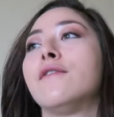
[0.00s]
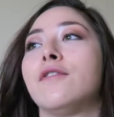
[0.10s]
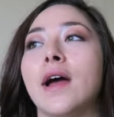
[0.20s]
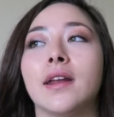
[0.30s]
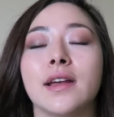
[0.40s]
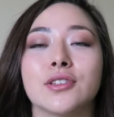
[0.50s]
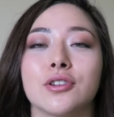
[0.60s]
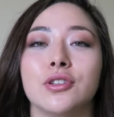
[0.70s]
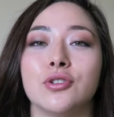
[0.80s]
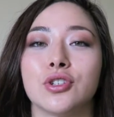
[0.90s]
Fridays
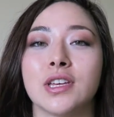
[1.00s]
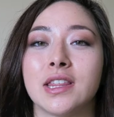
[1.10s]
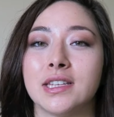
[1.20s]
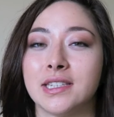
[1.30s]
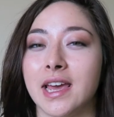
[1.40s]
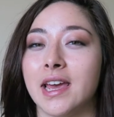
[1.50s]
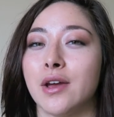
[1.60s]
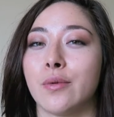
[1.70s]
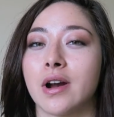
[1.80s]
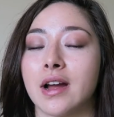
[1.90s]
are usually the
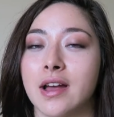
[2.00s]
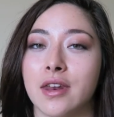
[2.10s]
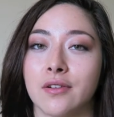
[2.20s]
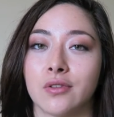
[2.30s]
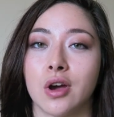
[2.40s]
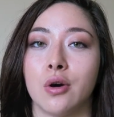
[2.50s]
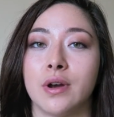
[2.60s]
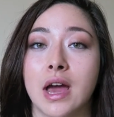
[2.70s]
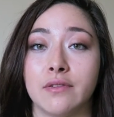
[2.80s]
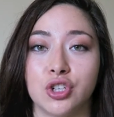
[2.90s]
day where I kind of go
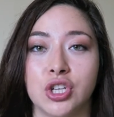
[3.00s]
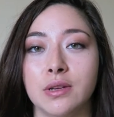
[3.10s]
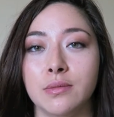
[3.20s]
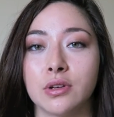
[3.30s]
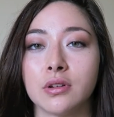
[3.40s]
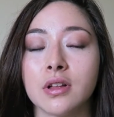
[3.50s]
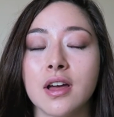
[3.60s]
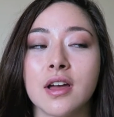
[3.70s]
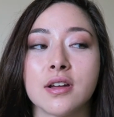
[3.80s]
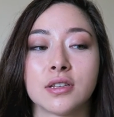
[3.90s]
and have a cheat meal.
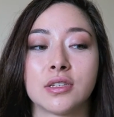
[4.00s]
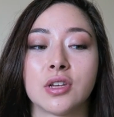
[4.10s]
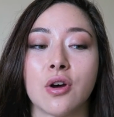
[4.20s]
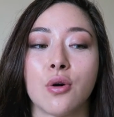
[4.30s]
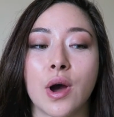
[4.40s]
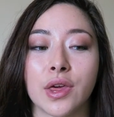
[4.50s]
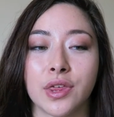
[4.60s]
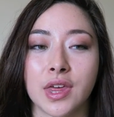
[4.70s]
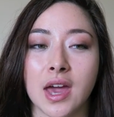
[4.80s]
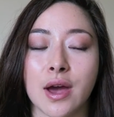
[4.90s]
So I
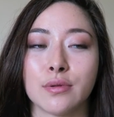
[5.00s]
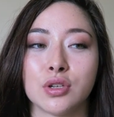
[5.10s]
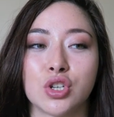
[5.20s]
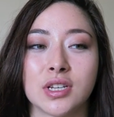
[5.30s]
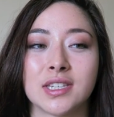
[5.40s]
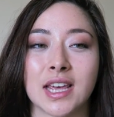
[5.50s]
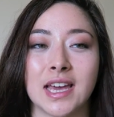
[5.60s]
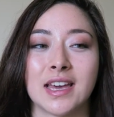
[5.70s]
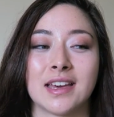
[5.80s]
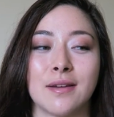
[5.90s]
think I was just
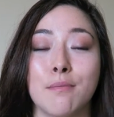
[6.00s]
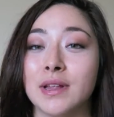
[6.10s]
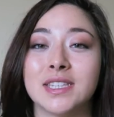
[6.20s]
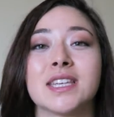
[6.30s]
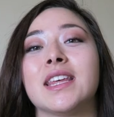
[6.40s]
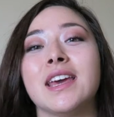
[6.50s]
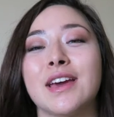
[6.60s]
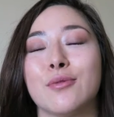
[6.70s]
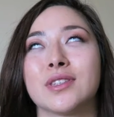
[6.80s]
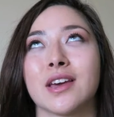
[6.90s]
like, mentally,
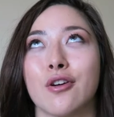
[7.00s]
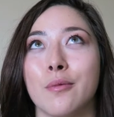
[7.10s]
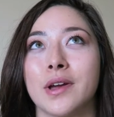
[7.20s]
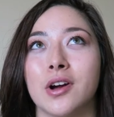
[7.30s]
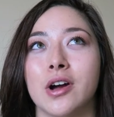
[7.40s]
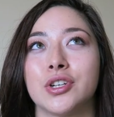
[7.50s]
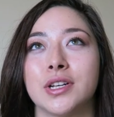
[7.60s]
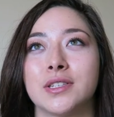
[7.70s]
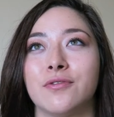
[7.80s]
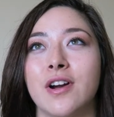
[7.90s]
it was like, oh my gosh,
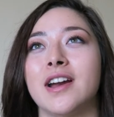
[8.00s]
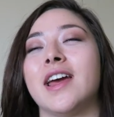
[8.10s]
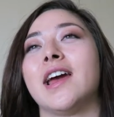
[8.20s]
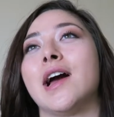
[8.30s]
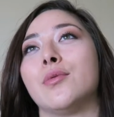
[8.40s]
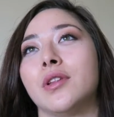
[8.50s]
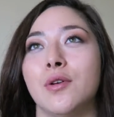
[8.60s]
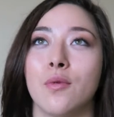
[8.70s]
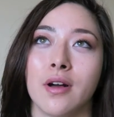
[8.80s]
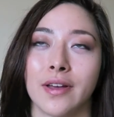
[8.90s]
it's Friday, I
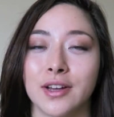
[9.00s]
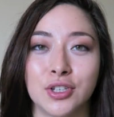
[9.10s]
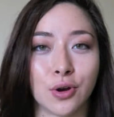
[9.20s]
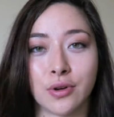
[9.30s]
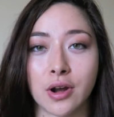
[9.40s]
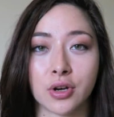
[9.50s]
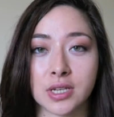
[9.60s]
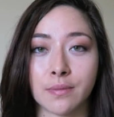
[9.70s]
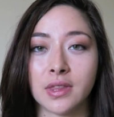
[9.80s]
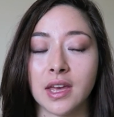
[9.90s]
really want like a donut or
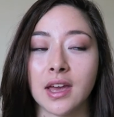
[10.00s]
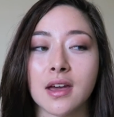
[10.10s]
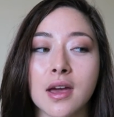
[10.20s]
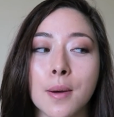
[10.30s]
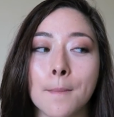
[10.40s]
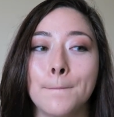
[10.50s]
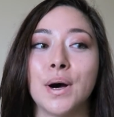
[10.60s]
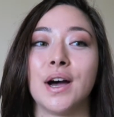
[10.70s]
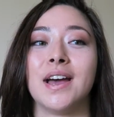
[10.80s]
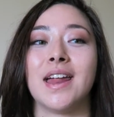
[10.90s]
something,
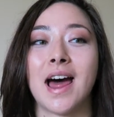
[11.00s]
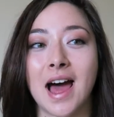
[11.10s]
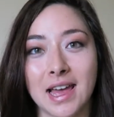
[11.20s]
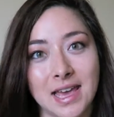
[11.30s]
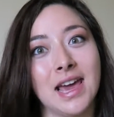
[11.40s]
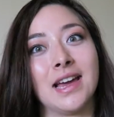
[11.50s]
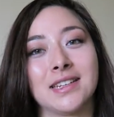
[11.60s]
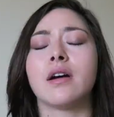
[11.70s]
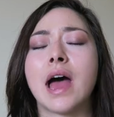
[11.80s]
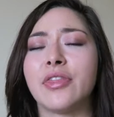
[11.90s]
but I
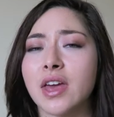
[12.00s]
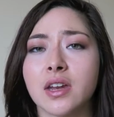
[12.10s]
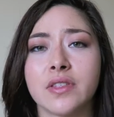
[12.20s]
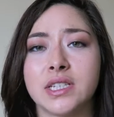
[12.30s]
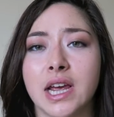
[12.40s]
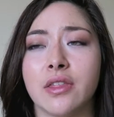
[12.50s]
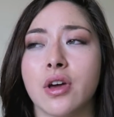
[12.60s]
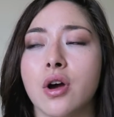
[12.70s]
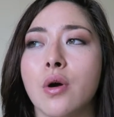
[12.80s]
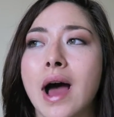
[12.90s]
can't. At the end of the day
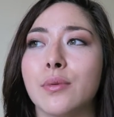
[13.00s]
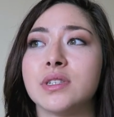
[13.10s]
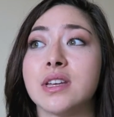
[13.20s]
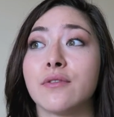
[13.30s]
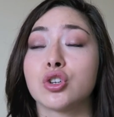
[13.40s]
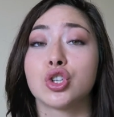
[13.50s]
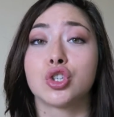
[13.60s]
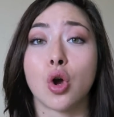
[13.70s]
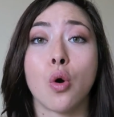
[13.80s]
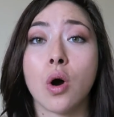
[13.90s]
though, I was never
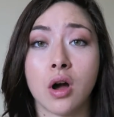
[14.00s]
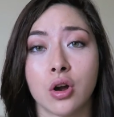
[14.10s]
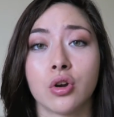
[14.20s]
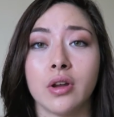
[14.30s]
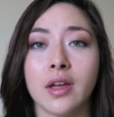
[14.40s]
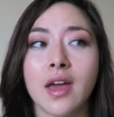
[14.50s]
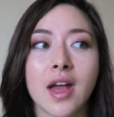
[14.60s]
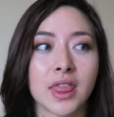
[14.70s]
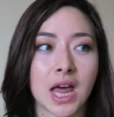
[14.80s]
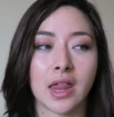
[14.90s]
so hungry
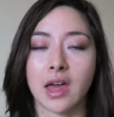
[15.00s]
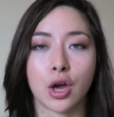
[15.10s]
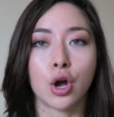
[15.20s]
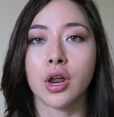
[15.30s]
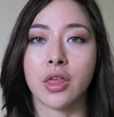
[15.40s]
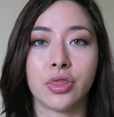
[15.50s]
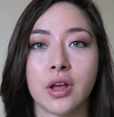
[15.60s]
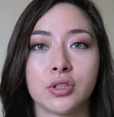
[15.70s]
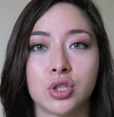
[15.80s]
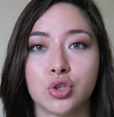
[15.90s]
that like I couldn't
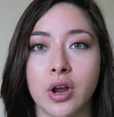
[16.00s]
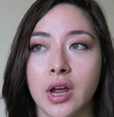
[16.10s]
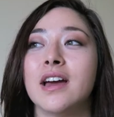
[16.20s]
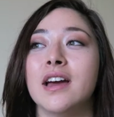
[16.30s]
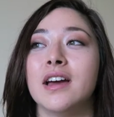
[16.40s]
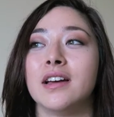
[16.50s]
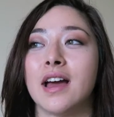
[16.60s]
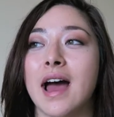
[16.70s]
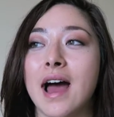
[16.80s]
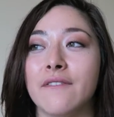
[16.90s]
think straight.
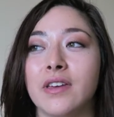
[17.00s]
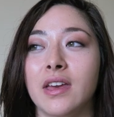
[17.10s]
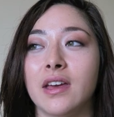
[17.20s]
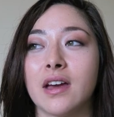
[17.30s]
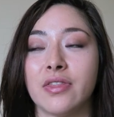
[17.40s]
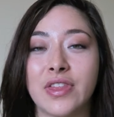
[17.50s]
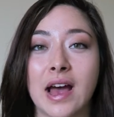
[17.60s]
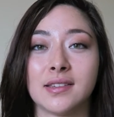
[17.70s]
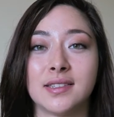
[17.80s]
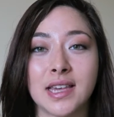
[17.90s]
Having
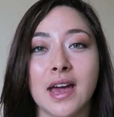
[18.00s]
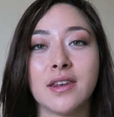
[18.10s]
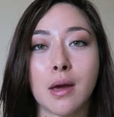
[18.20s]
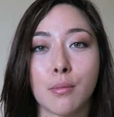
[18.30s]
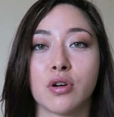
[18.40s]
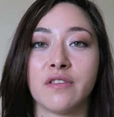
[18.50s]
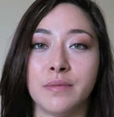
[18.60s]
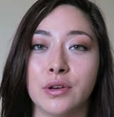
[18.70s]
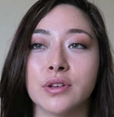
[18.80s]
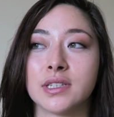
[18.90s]
that set number of
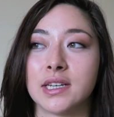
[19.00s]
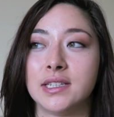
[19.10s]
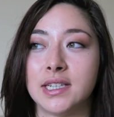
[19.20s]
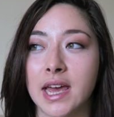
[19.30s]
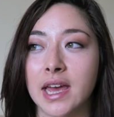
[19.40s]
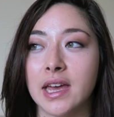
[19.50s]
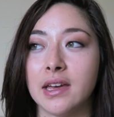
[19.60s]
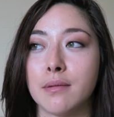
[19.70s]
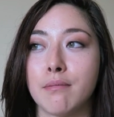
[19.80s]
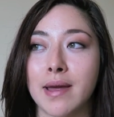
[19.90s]
meals a
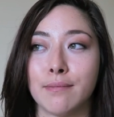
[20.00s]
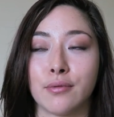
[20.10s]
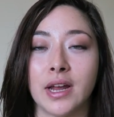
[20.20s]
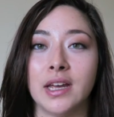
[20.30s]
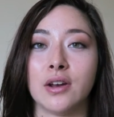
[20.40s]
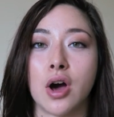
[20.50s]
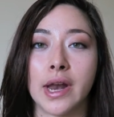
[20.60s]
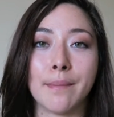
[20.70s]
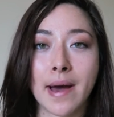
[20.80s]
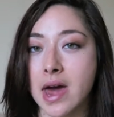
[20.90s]
day, my brain
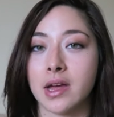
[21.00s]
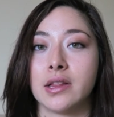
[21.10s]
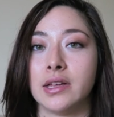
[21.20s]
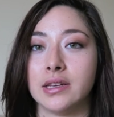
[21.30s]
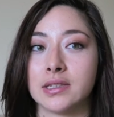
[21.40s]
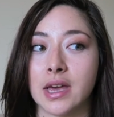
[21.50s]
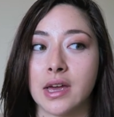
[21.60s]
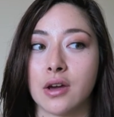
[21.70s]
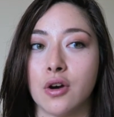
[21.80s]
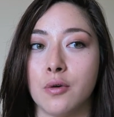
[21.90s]
automatically is
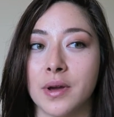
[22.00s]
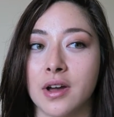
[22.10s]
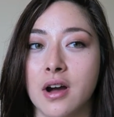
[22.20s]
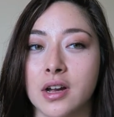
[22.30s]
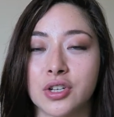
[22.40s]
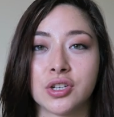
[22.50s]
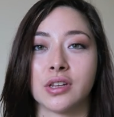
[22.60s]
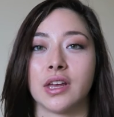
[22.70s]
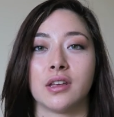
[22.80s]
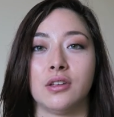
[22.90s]
like, oh my gosh, like